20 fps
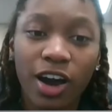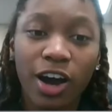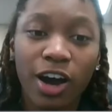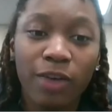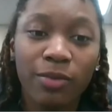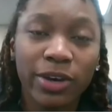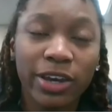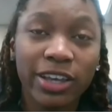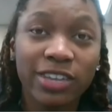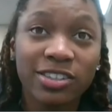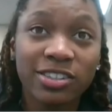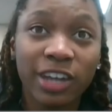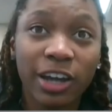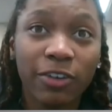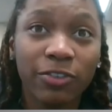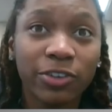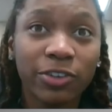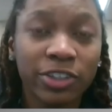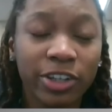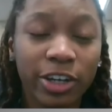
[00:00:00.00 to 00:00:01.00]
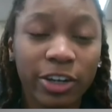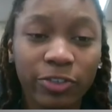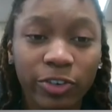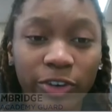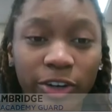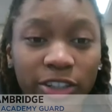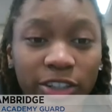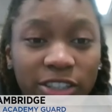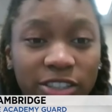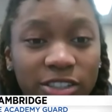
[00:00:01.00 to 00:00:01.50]
It's definitely
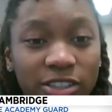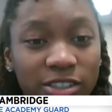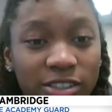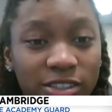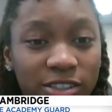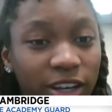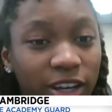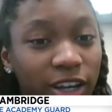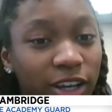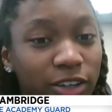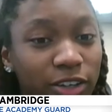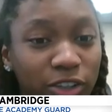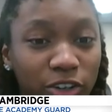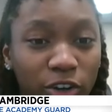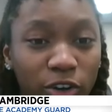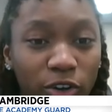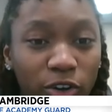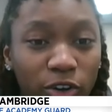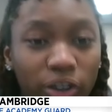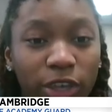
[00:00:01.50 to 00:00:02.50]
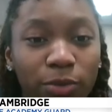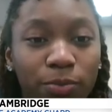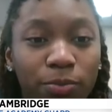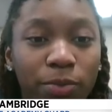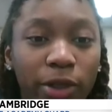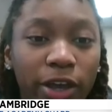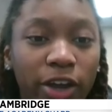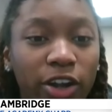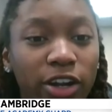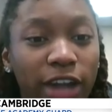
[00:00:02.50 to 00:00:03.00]
different. This is a, uh, you know, they play
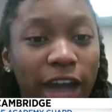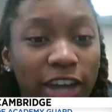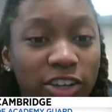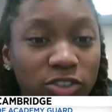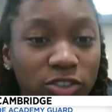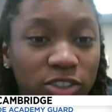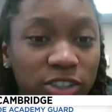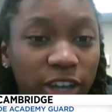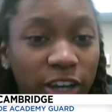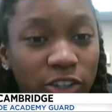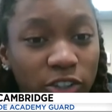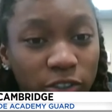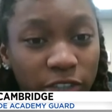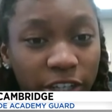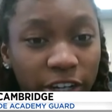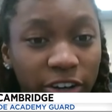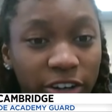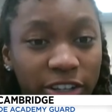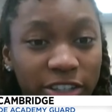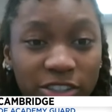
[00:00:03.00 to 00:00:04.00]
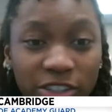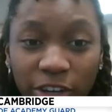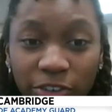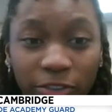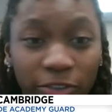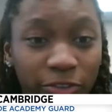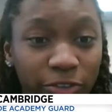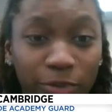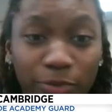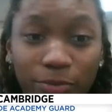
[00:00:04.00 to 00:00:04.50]
on a national schedule here and it's
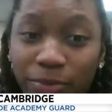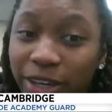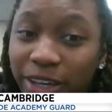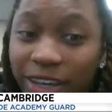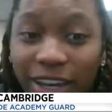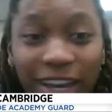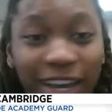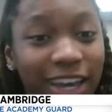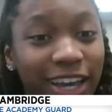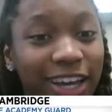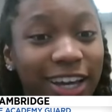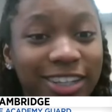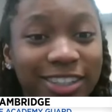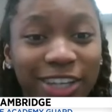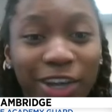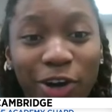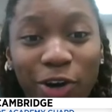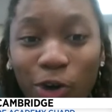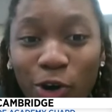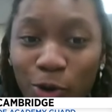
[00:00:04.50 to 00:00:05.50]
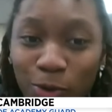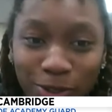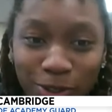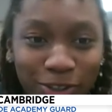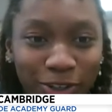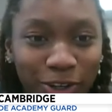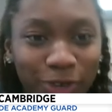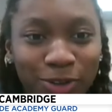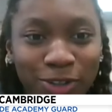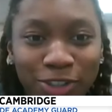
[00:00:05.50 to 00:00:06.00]
different from me because at home, you
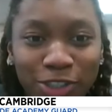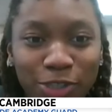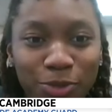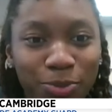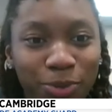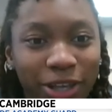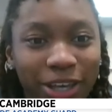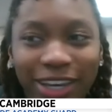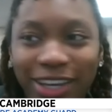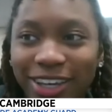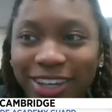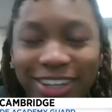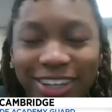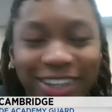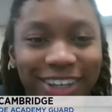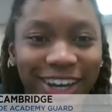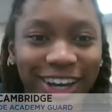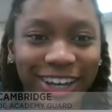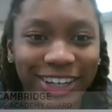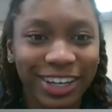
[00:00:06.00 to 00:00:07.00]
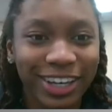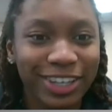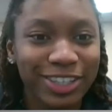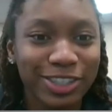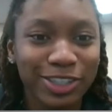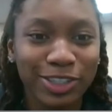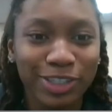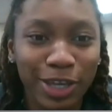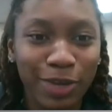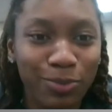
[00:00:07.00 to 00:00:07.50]
know, we're just playing against
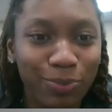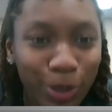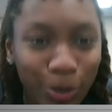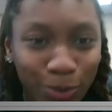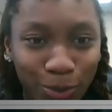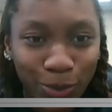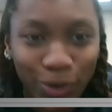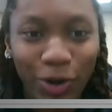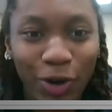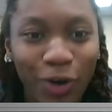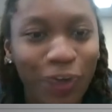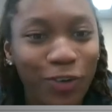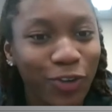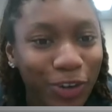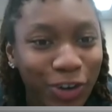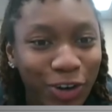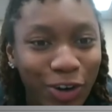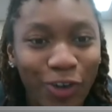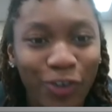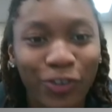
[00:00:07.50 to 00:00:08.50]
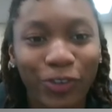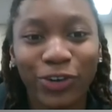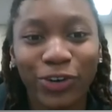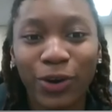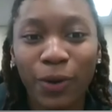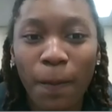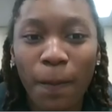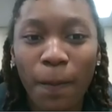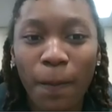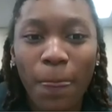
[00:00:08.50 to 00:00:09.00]
the same people over and over.
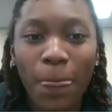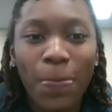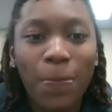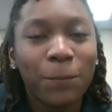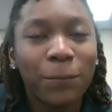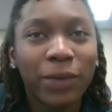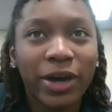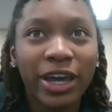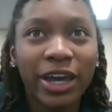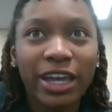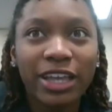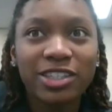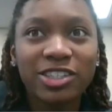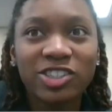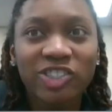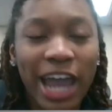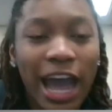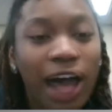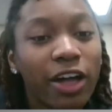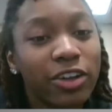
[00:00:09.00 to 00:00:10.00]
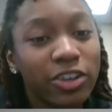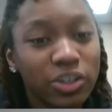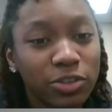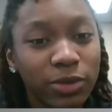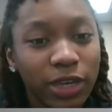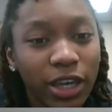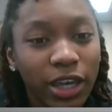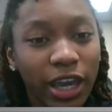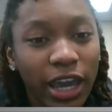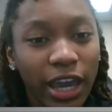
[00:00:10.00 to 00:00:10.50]
But it's challenged
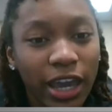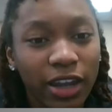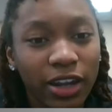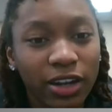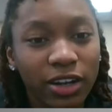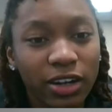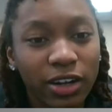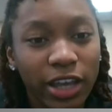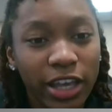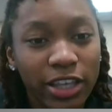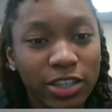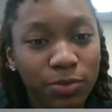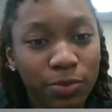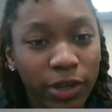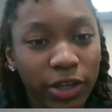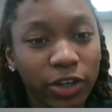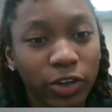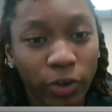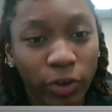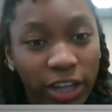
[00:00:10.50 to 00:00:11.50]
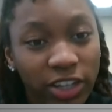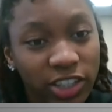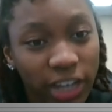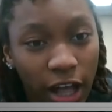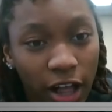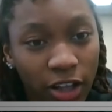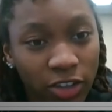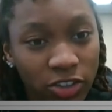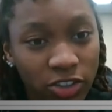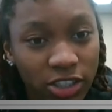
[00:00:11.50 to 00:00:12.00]
me and it's been great
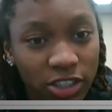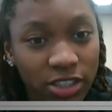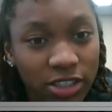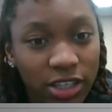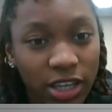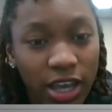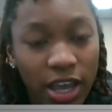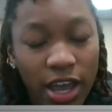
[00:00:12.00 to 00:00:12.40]
challenges.